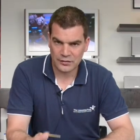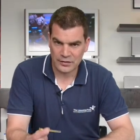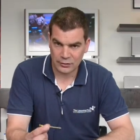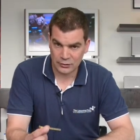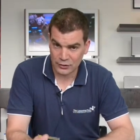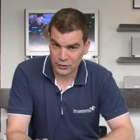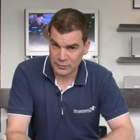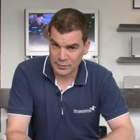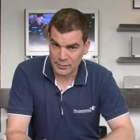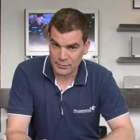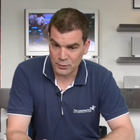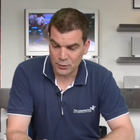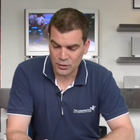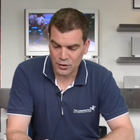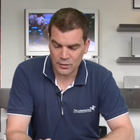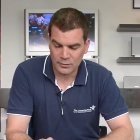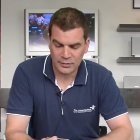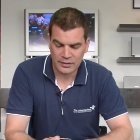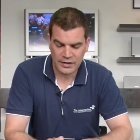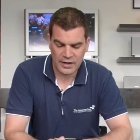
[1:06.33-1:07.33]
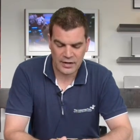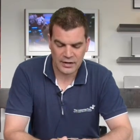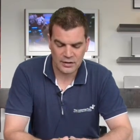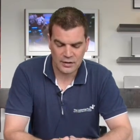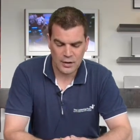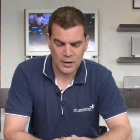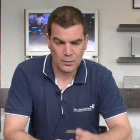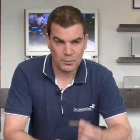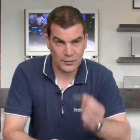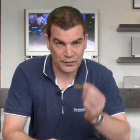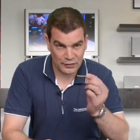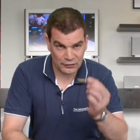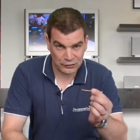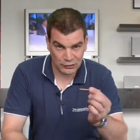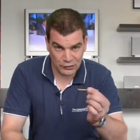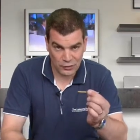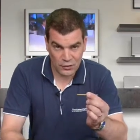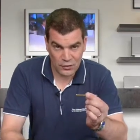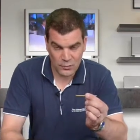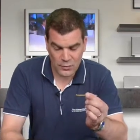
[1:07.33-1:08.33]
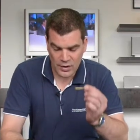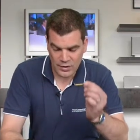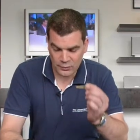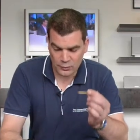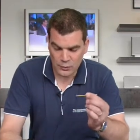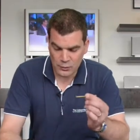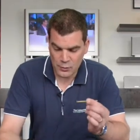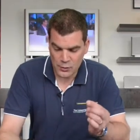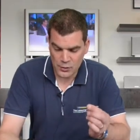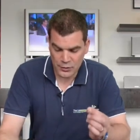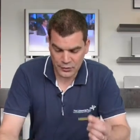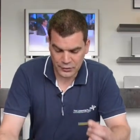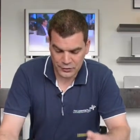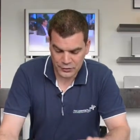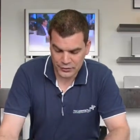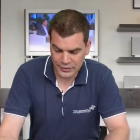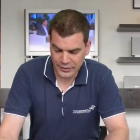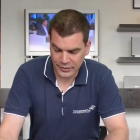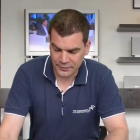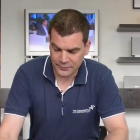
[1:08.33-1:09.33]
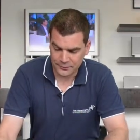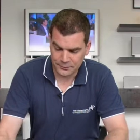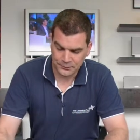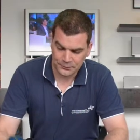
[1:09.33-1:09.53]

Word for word: they're a little bit more complicated, but this long one will work a trick.